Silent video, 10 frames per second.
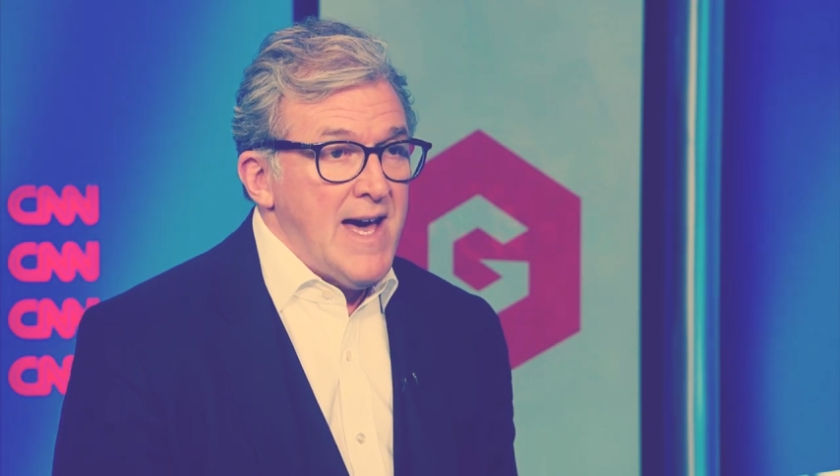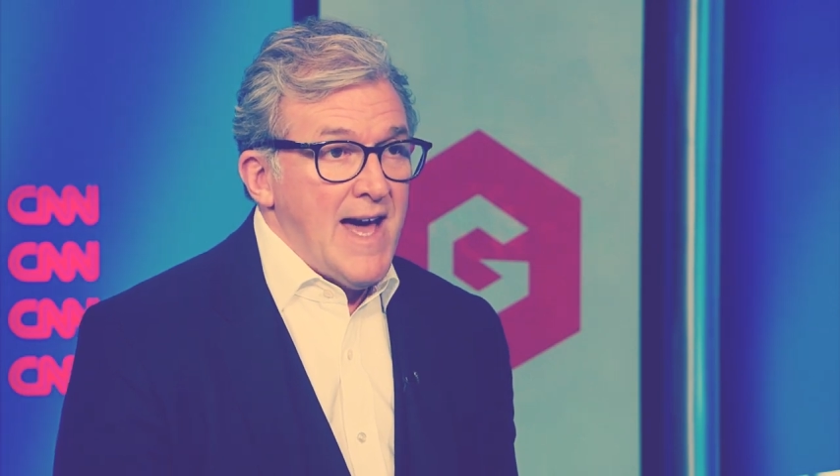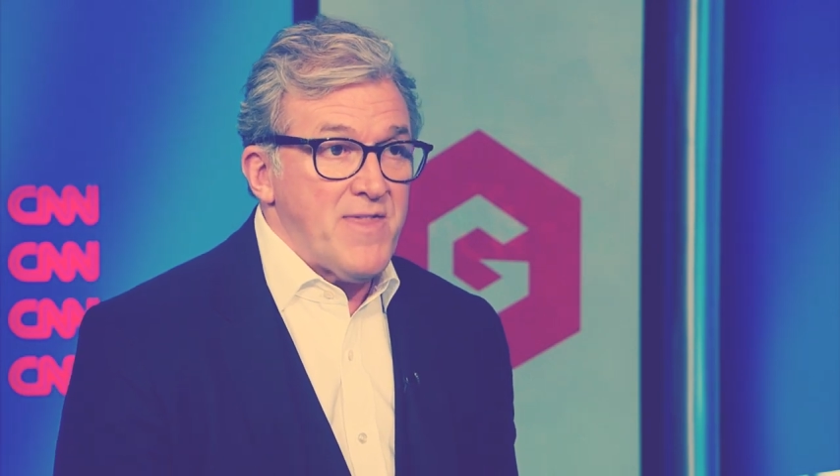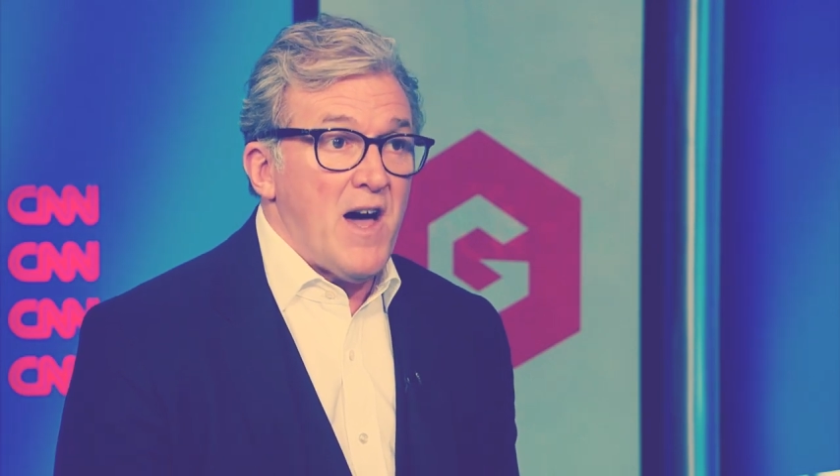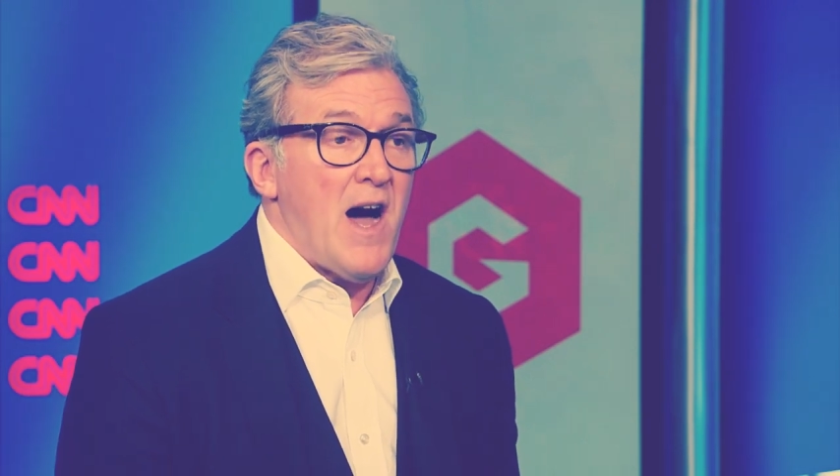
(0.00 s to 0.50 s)

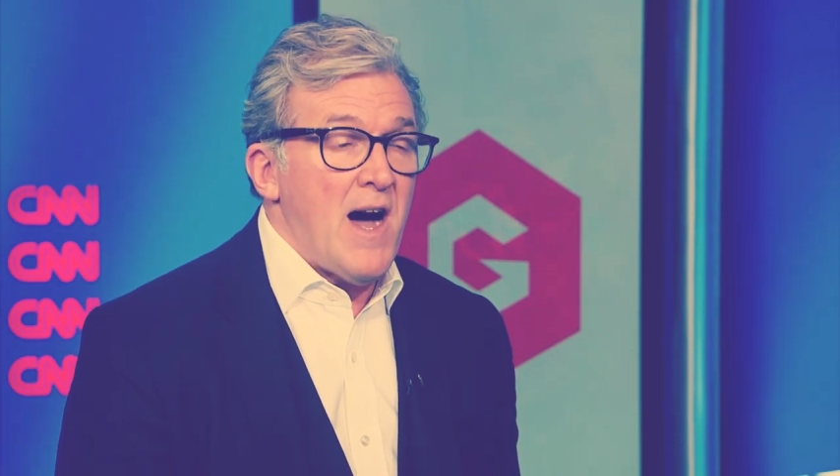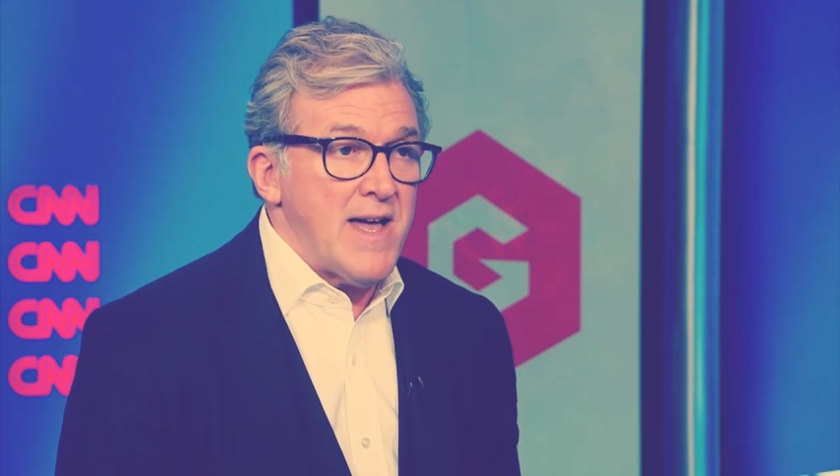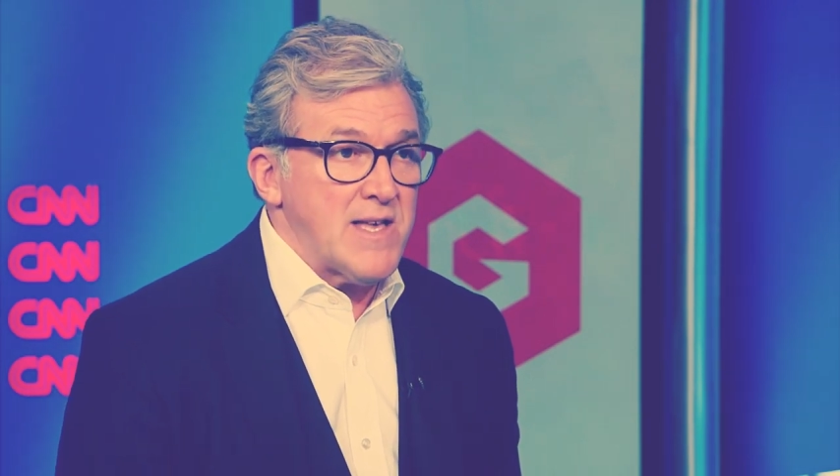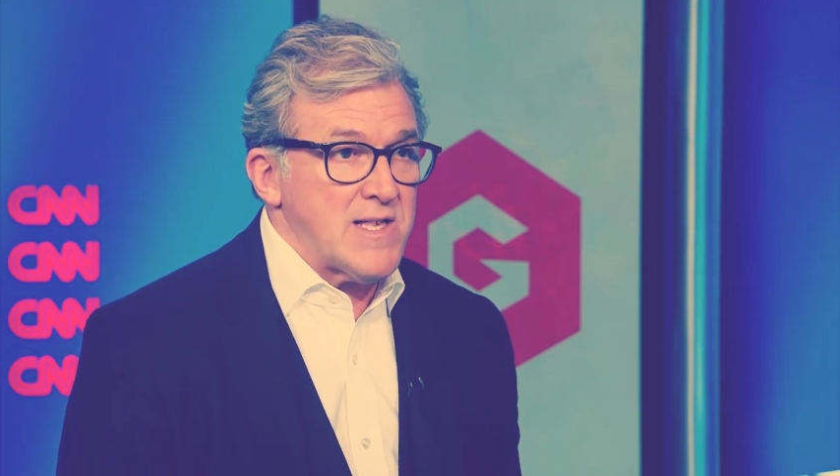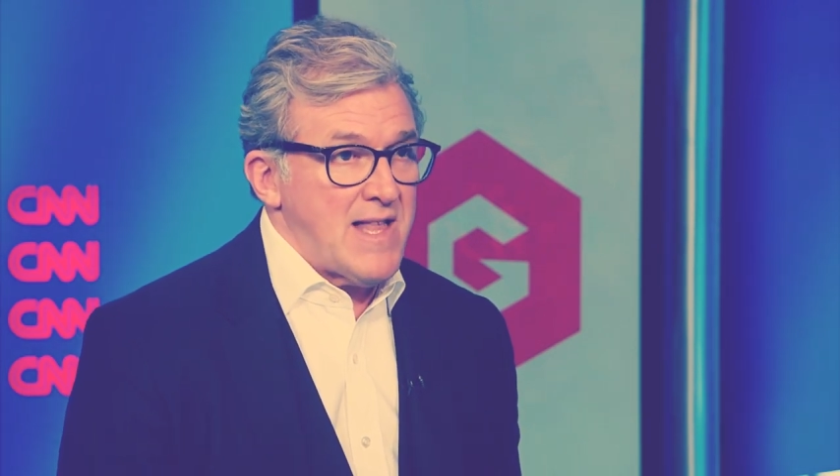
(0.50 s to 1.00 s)
at the
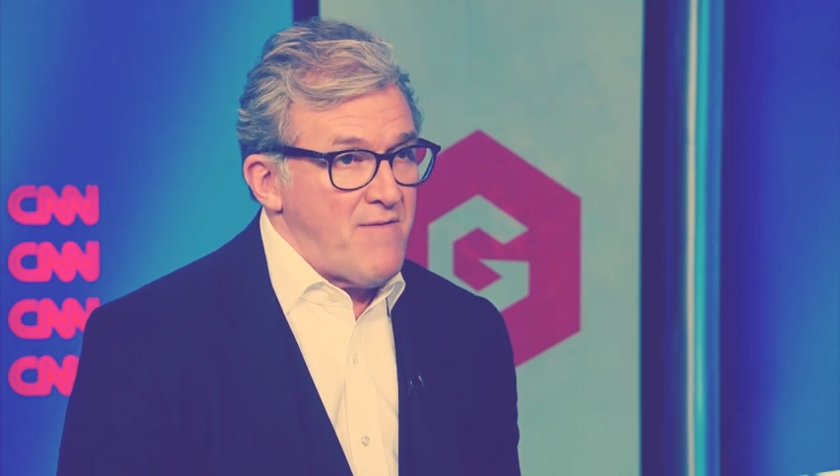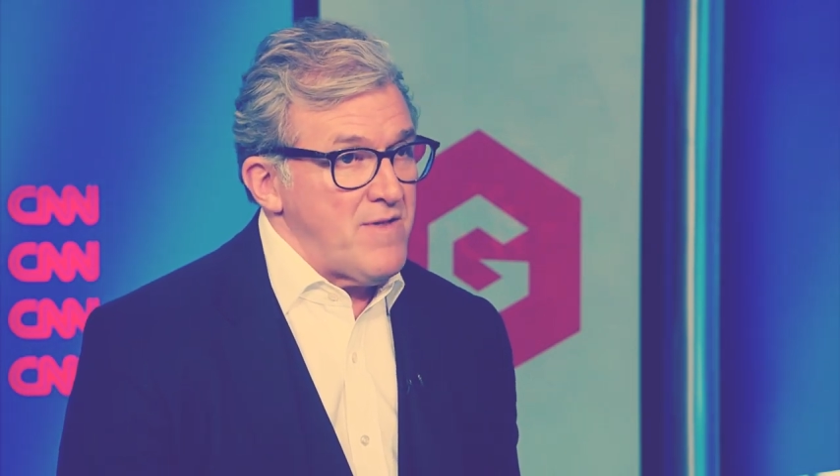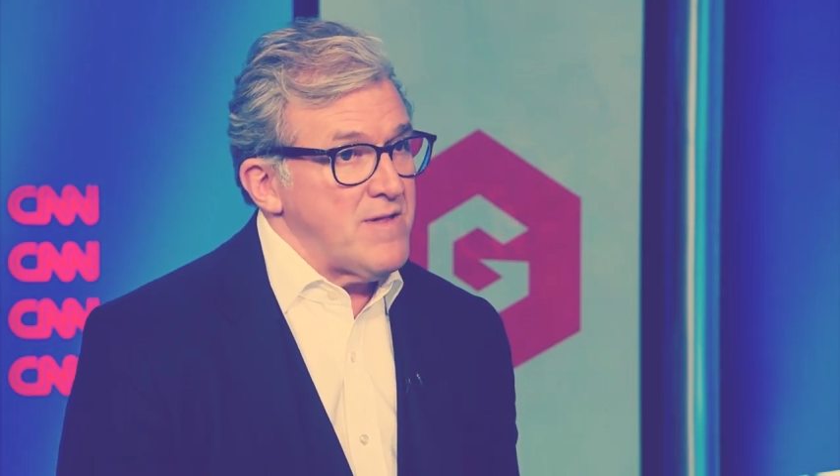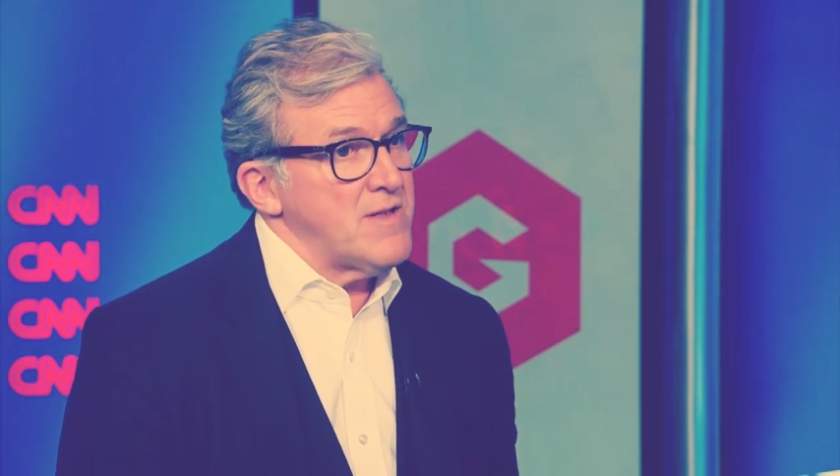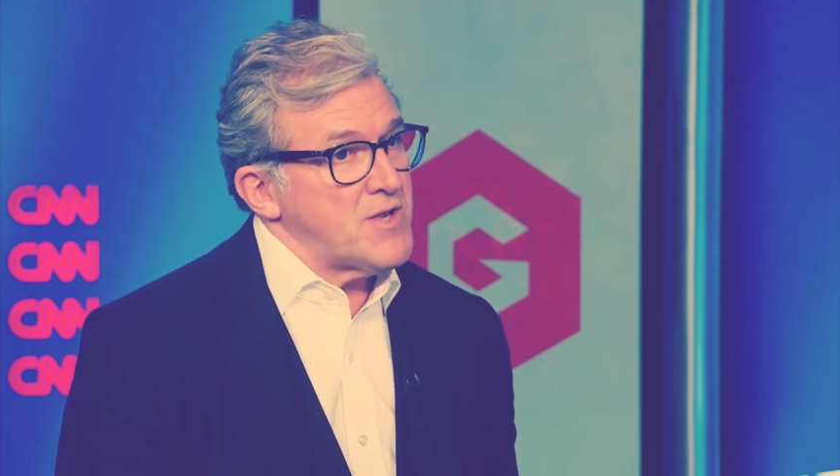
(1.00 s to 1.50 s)
highest level